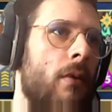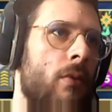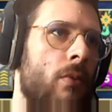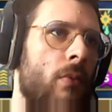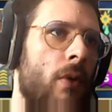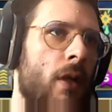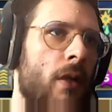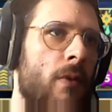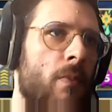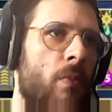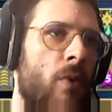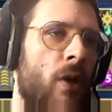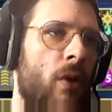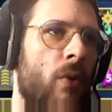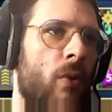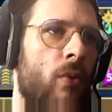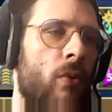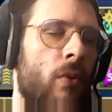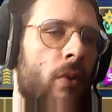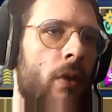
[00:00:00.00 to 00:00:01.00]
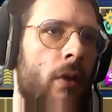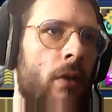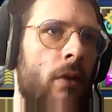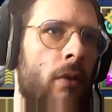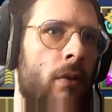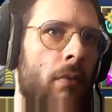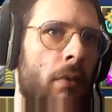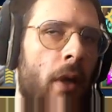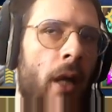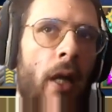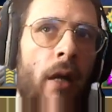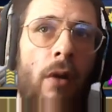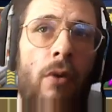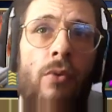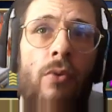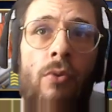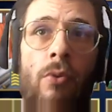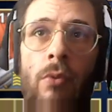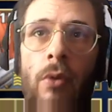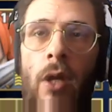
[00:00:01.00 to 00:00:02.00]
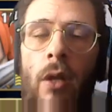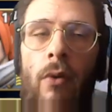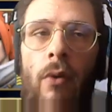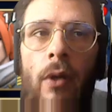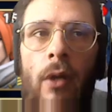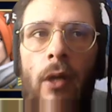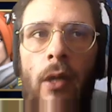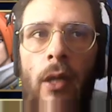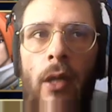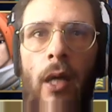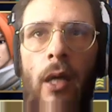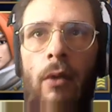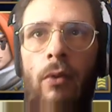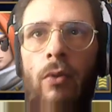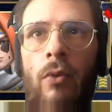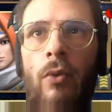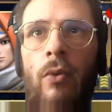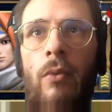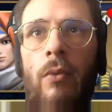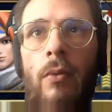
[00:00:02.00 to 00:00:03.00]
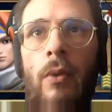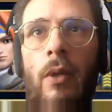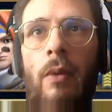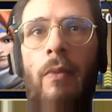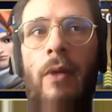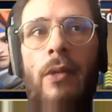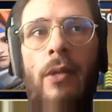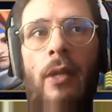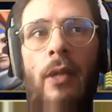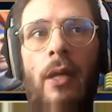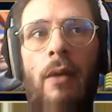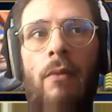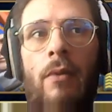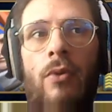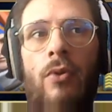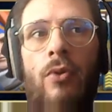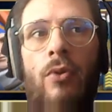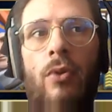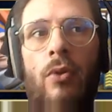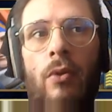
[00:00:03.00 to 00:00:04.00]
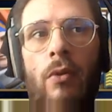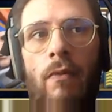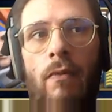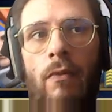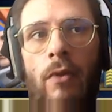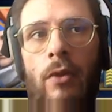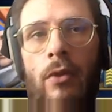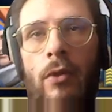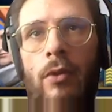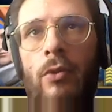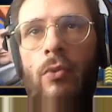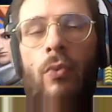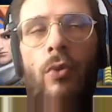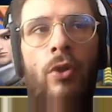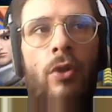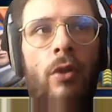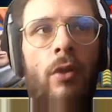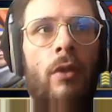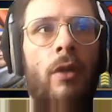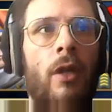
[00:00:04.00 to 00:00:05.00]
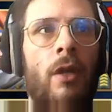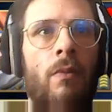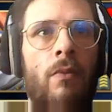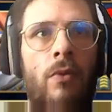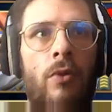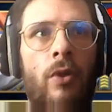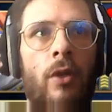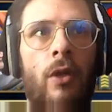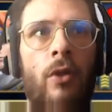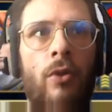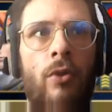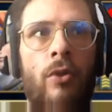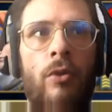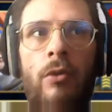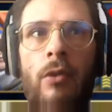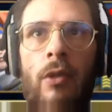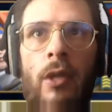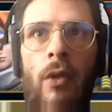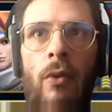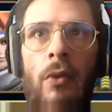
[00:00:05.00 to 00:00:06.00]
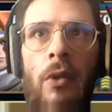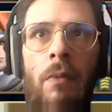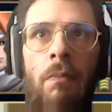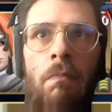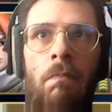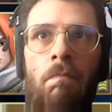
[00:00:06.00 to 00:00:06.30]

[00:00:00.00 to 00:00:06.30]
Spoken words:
That's pretty good on her. And also Nilo can do amazing damage versus squishier teams. You can just kill them.